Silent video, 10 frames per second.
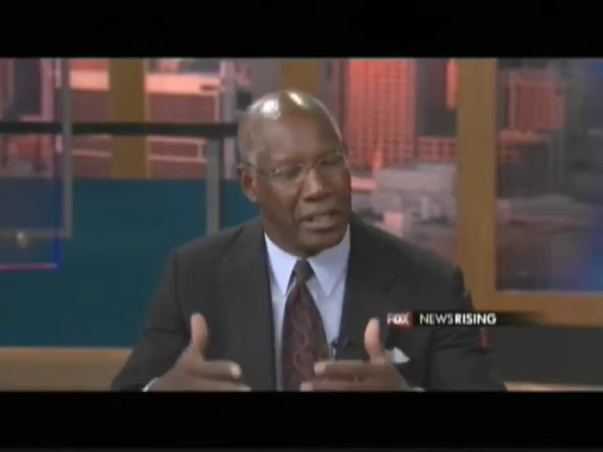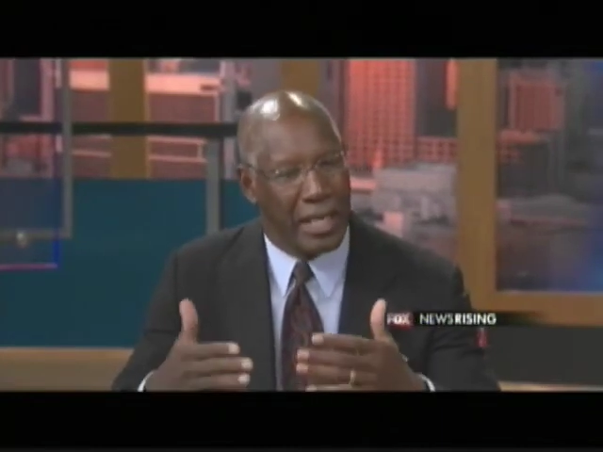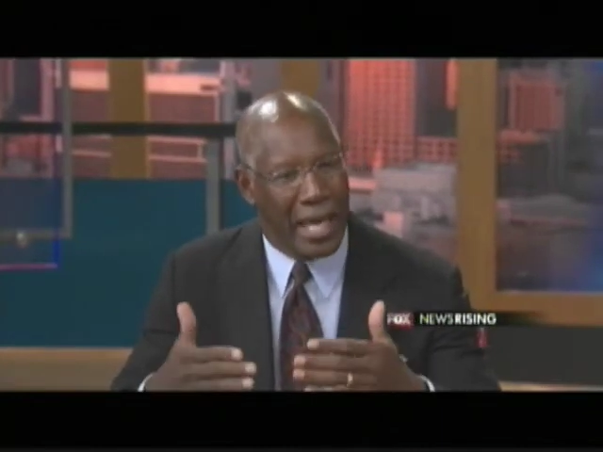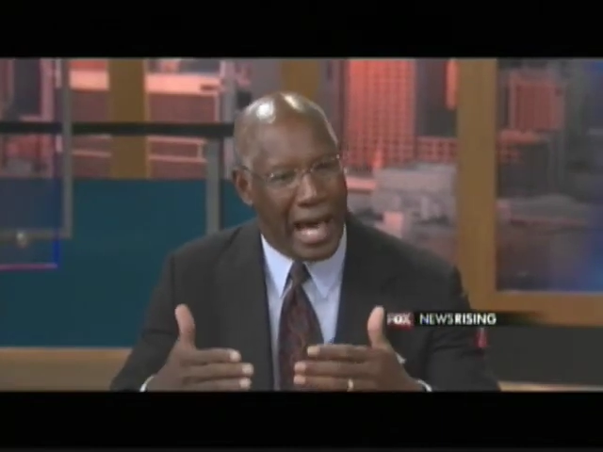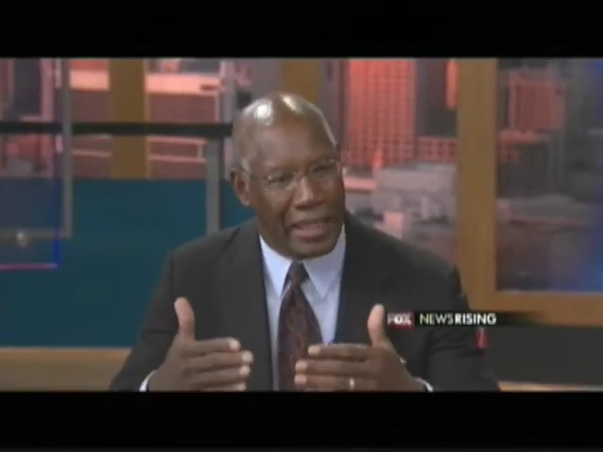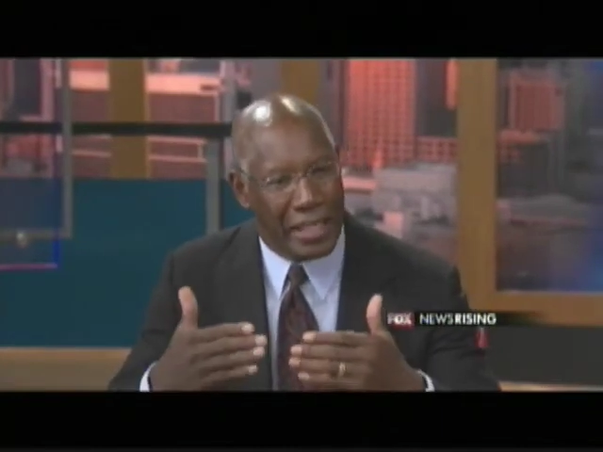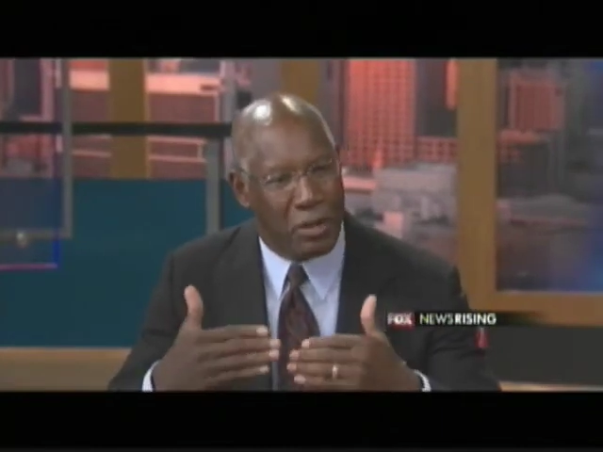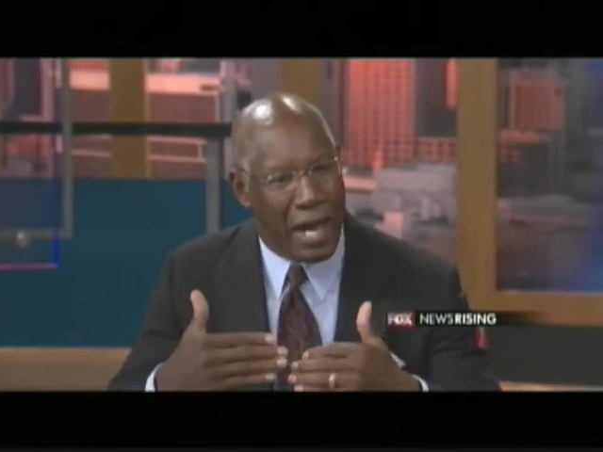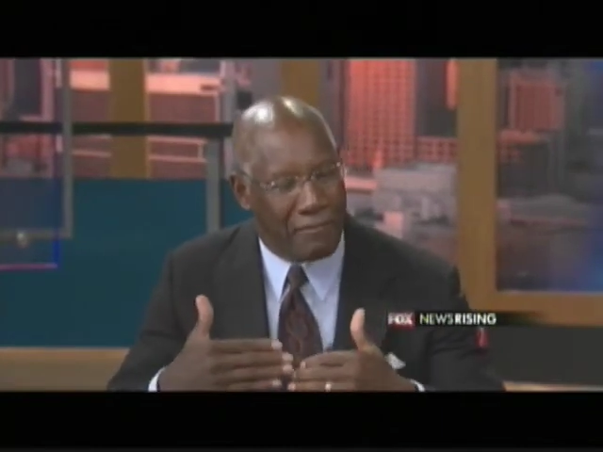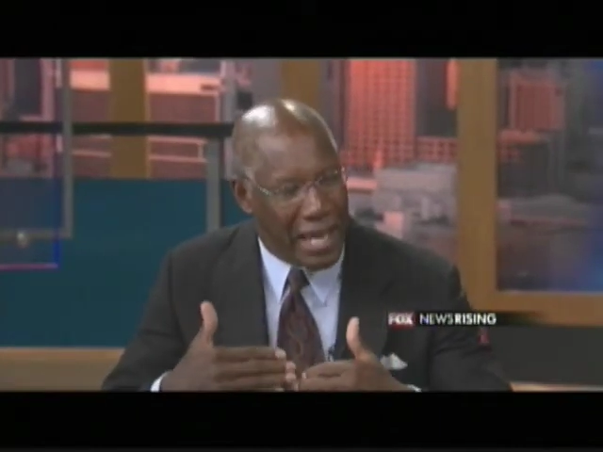and I
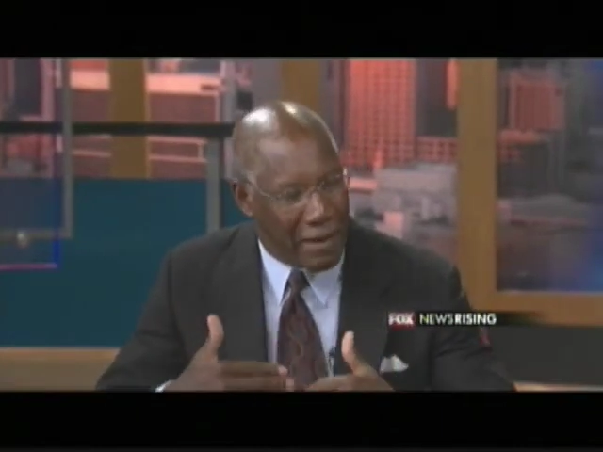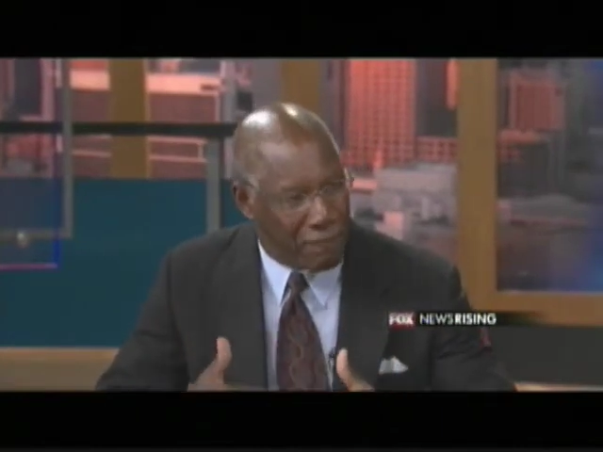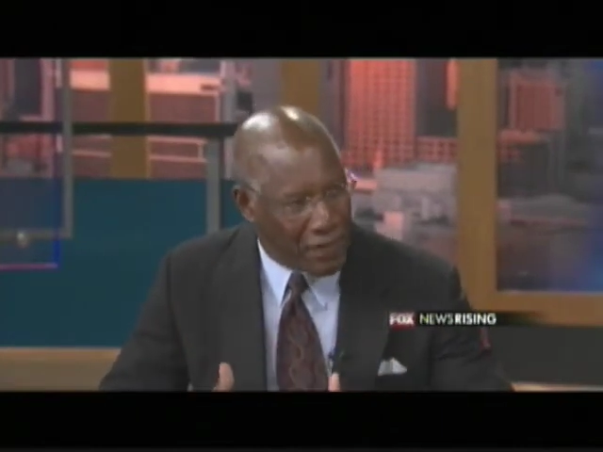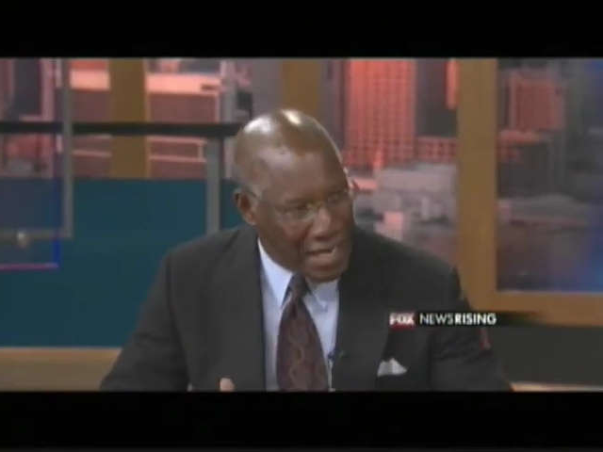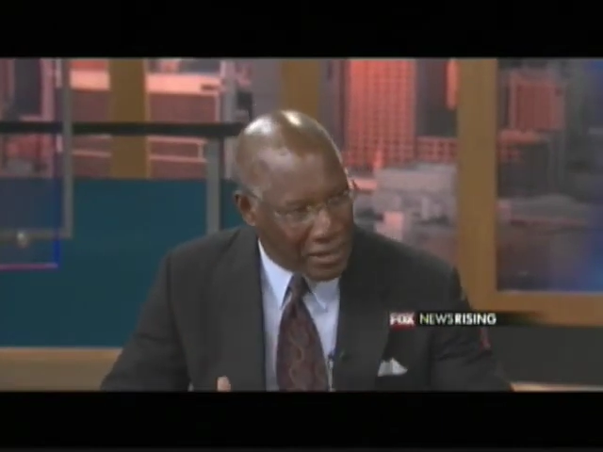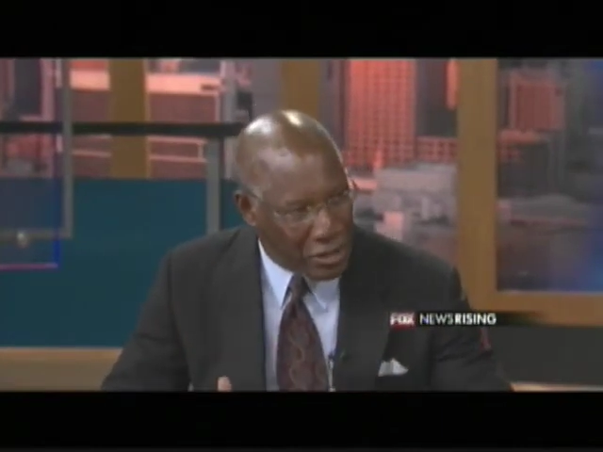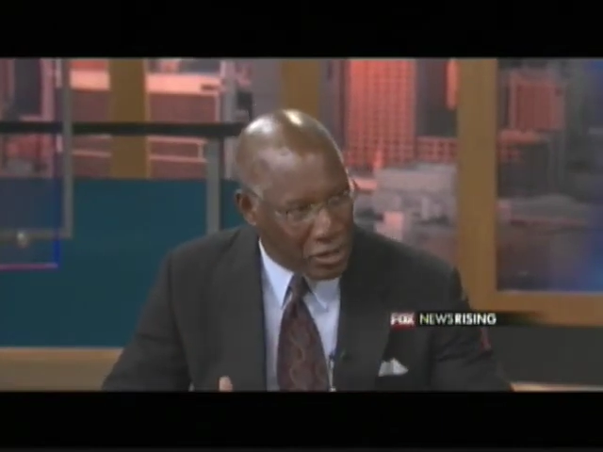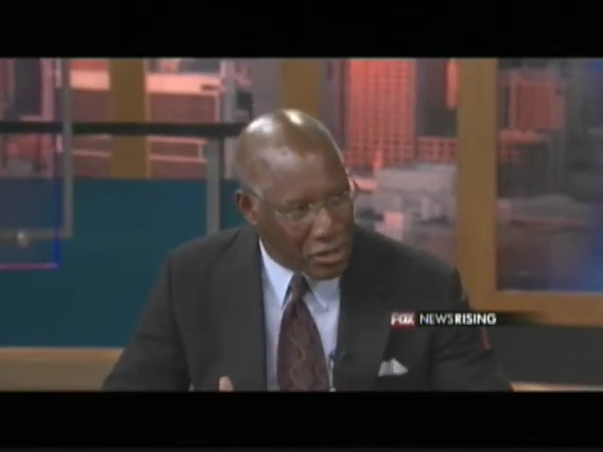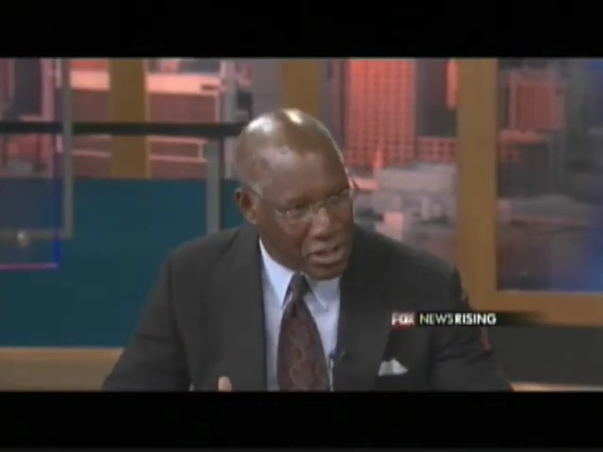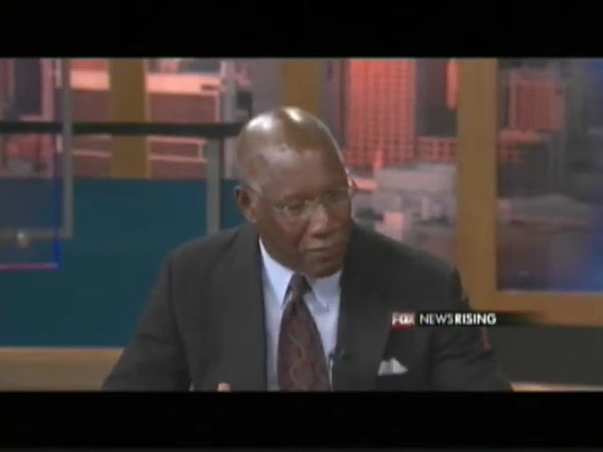think you have to have faith
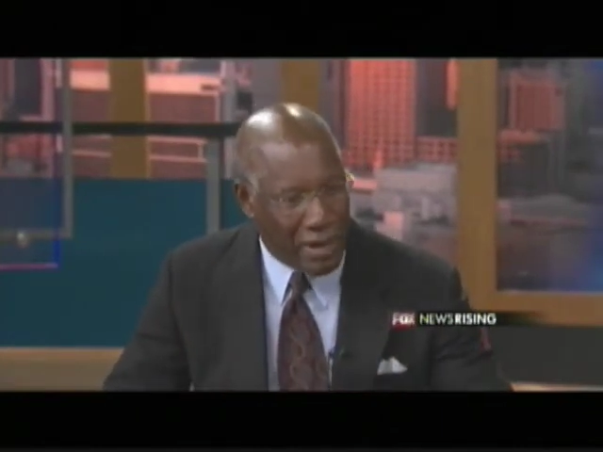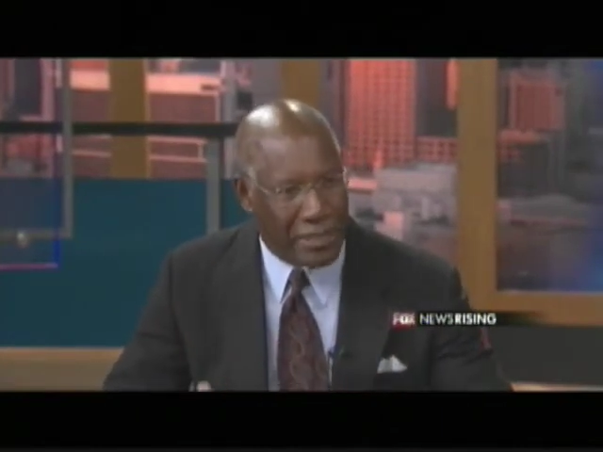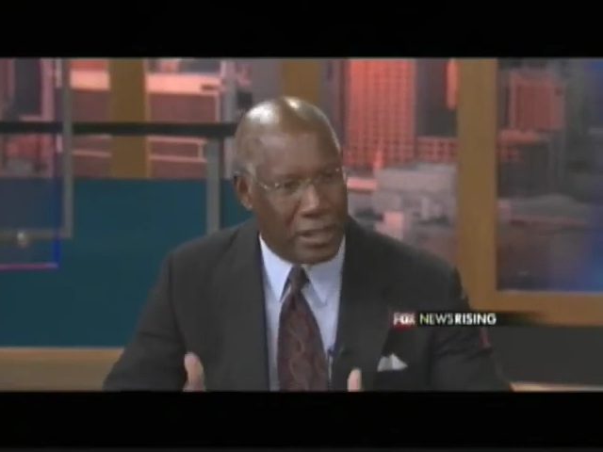in yourself.